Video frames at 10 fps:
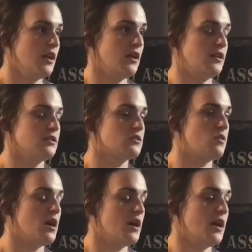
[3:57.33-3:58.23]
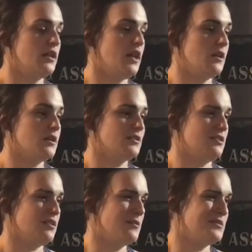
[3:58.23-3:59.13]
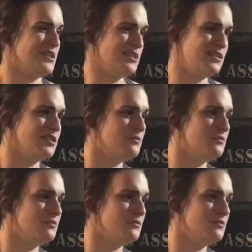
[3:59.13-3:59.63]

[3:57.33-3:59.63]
And then squat, I like because it comes easy to